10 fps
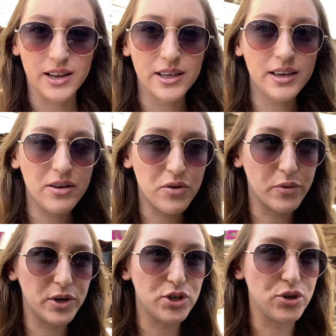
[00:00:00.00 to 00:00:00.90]
think I've
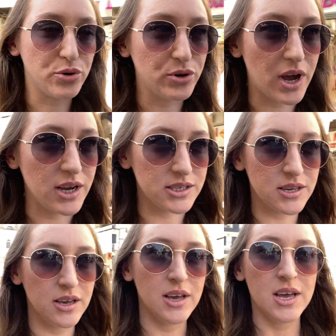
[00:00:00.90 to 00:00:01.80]
already showed you guys
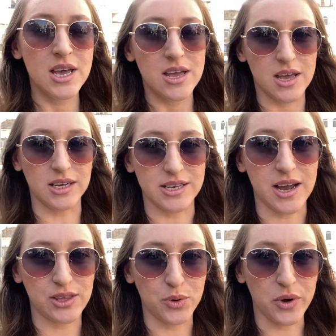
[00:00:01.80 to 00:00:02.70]

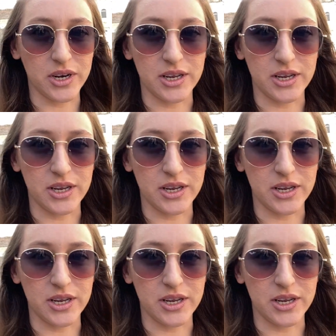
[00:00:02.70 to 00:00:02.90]
exactly what it